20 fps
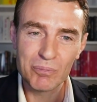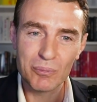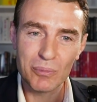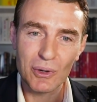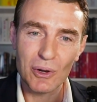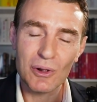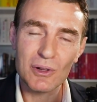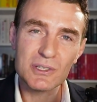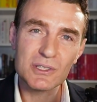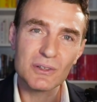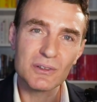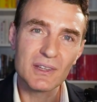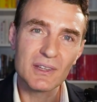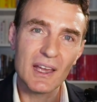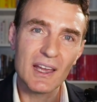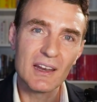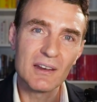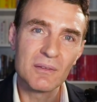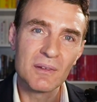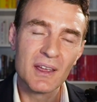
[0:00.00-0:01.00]
but also
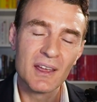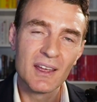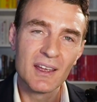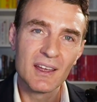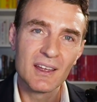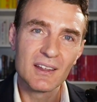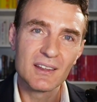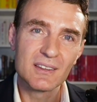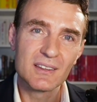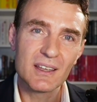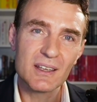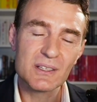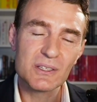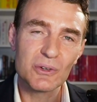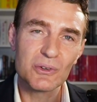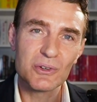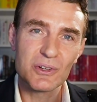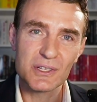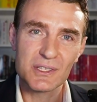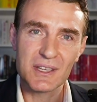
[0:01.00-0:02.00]
then this
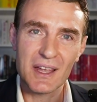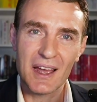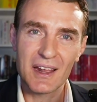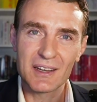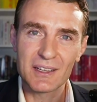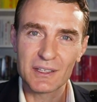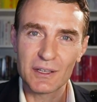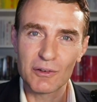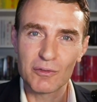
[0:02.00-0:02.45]
understanding